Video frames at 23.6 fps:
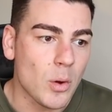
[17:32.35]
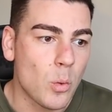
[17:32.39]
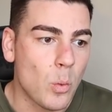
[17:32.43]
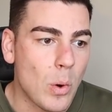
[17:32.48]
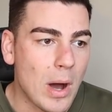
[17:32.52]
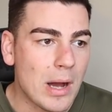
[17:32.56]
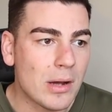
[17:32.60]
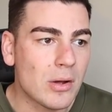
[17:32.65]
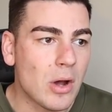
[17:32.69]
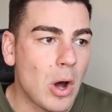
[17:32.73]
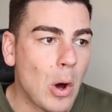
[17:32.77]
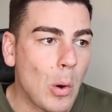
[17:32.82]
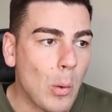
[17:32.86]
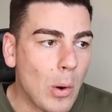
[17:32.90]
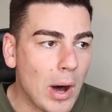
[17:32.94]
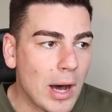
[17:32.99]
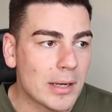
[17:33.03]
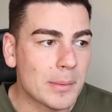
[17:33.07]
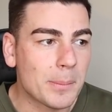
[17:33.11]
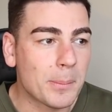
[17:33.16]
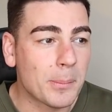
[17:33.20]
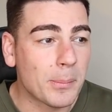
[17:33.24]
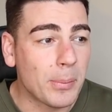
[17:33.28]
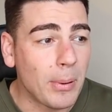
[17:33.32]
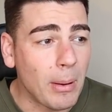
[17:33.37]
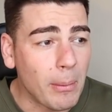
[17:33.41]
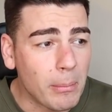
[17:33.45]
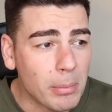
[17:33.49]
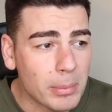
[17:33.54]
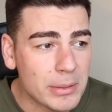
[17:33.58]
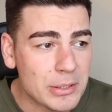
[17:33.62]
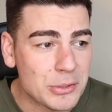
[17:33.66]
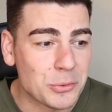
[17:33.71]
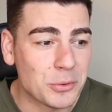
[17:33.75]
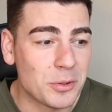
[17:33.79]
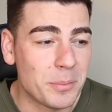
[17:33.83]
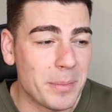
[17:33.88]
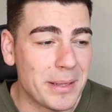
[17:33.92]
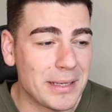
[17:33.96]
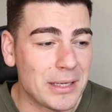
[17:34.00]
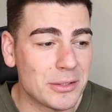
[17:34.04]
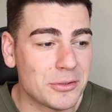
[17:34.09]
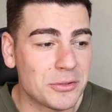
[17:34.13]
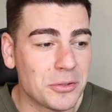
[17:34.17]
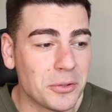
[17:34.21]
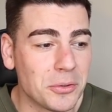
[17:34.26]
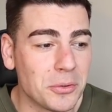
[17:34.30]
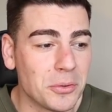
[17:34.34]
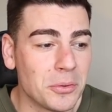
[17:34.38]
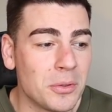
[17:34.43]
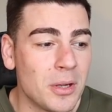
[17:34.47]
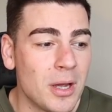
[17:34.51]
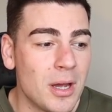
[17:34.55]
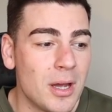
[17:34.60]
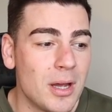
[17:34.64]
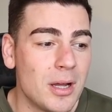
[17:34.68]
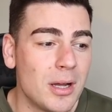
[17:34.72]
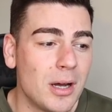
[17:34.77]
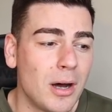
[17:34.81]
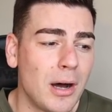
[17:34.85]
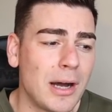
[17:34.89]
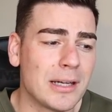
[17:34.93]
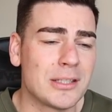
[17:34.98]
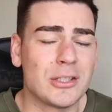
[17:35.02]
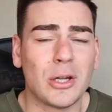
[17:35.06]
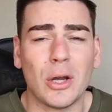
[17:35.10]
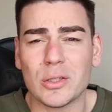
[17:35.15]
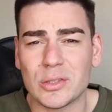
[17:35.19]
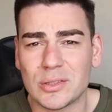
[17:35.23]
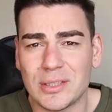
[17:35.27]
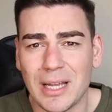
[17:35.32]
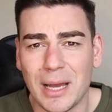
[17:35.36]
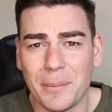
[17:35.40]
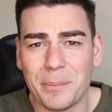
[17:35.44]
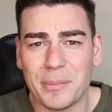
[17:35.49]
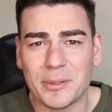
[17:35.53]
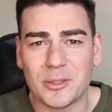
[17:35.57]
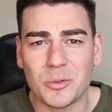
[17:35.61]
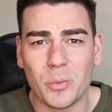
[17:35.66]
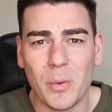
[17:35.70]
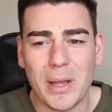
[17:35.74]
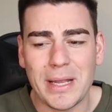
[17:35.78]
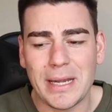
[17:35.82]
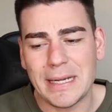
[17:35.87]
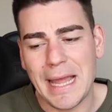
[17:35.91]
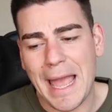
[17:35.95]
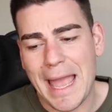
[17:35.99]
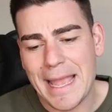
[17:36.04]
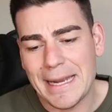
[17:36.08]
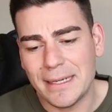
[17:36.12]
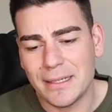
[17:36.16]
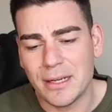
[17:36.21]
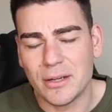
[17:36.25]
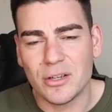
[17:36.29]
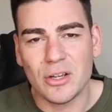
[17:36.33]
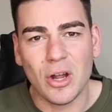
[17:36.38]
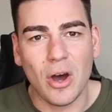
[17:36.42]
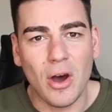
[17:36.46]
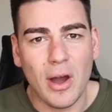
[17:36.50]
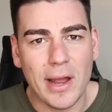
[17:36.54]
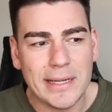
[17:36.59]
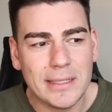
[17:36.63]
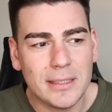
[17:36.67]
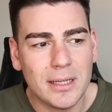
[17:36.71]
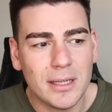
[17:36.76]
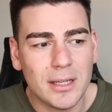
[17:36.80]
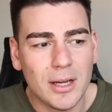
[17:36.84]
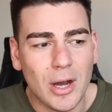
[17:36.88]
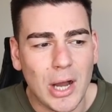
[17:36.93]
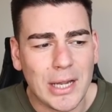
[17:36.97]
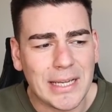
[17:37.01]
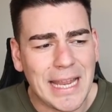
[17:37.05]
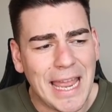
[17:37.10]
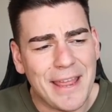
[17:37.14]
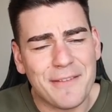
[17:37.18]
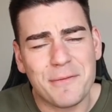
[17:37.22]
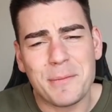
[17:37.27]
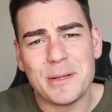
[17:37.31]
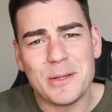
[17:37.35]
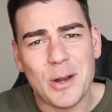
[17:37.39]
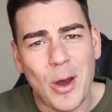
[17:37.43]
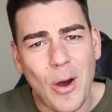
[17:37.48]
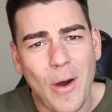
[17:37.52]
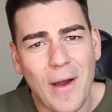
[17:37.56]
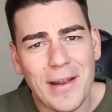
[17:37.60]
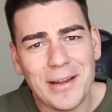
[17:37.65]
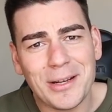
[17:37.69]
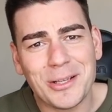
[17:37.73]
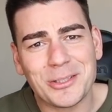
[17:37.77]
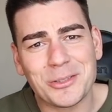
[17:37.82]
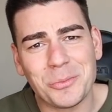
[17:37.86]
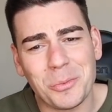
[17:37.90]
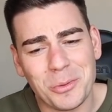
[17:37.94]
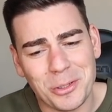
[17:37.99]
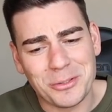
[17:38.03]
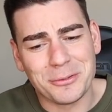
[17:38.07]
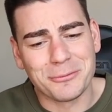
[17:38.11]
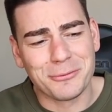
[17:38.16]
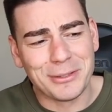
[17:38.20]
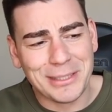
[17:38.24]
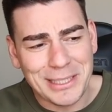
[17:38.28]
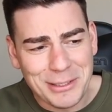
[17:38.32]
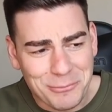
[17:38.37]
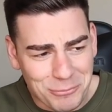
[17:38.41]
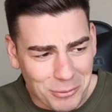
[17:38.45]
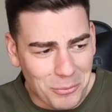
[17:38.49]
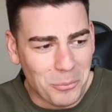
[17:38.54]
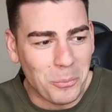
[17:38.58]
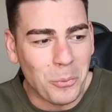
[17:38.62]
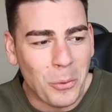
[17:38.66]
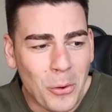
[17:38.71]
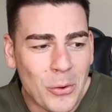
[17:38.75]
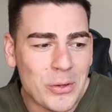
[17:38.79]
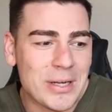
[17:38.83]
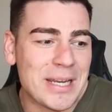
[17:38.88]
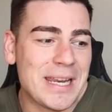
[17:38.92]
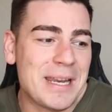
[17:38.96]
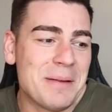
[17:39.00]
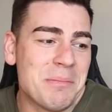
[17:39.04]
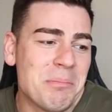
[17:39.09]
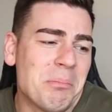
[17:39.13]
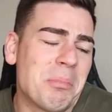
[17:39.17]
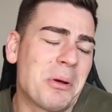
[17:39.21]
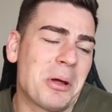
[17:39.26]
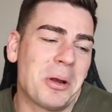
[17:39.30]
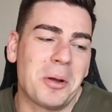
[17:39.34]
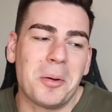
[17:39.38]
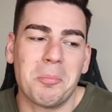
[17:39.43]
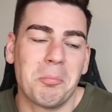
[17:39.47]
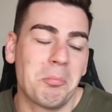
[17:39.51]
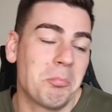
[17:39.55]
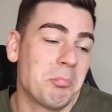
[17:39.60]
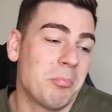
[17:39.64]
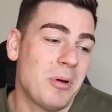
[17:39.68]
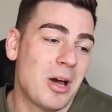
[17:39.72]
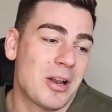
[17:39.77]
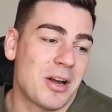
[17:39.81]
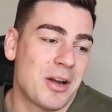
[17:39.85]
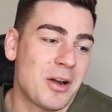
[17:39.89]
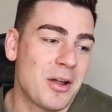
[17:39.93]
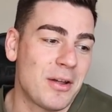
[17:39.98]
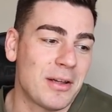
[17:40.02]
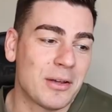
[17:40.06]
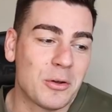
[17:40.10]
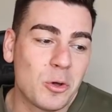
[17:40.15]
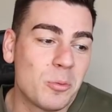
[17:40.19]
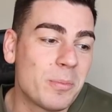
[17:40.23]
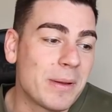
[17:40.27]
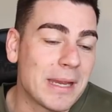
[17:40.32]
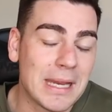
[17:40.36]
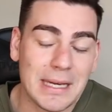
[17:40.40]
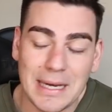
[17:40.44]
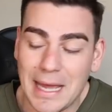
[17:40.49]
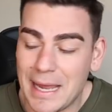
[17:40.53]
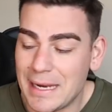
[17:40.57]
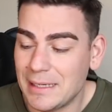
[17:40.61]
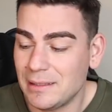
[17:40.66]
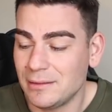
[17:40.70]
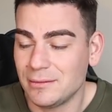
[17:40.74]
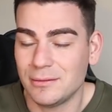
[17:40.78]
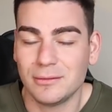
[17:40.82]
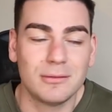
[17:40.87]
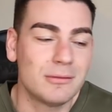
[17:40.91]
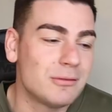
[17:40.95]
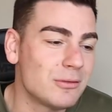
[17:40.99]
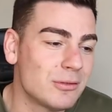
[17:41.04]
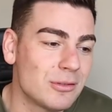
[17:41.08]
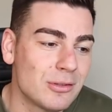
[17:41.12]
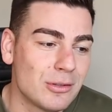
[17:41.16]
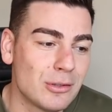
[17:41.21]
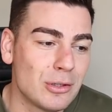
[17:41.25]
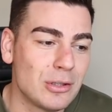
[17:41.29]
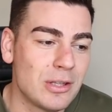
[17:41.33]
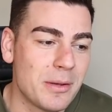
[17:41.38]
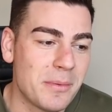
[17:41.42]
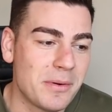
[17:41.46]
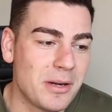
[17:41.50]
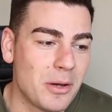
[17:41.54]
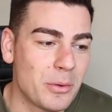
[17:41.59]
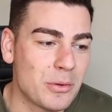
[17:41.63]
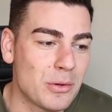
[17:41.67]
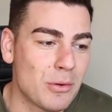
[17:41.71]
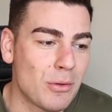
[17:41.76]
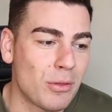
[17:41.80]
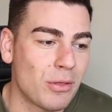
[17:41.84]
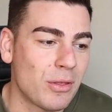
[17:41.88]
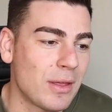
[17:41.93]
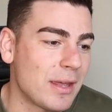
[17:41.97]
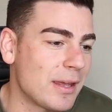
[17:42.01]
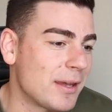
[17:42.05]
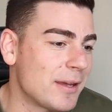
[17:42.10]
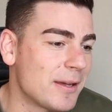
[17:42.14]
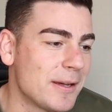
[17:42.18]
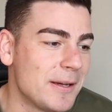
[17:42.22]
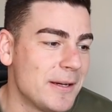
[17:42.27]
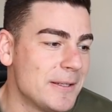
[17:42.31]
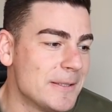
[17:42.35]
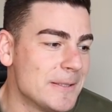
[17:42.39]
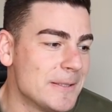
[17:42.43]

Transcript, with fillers: One goal, one probably should have been a two. I tossed up between an eight and a nine. I gave him a nine because I wanted to really reward him, but I don't know. It could be an eight. You let me know what you think.